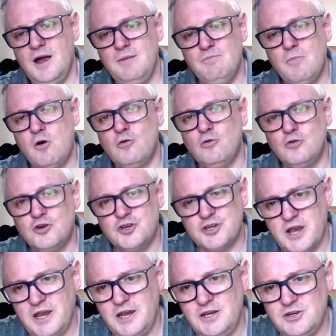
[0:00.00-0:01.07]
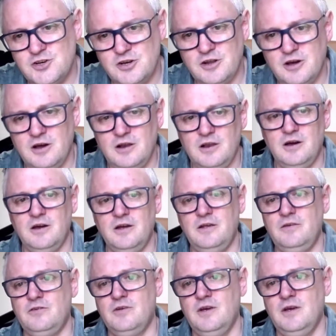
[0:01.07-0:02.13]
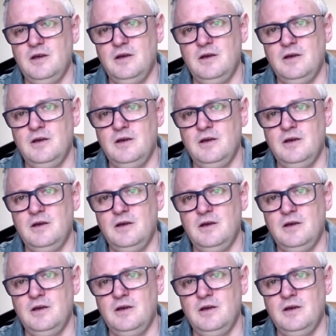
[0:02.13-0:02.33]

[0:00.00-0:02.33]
a moral change in our lives,